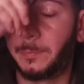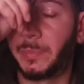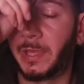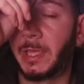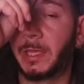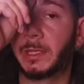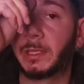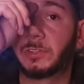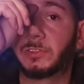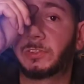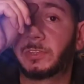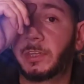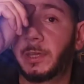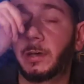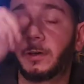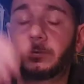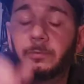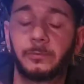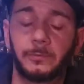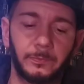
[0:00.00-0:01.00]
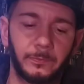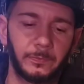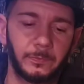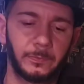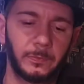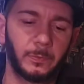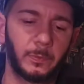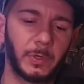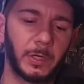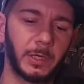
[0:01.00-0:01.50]
bait
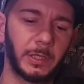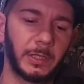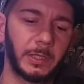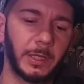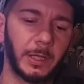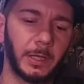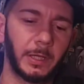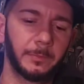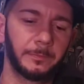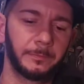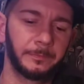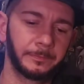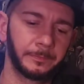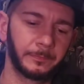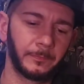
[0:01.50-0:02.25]
itself, where the